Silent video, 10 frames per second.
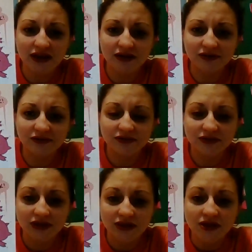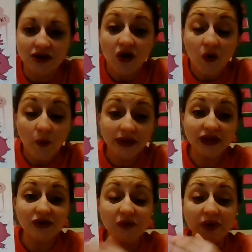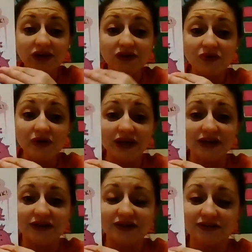now. Oinky, oink, oink.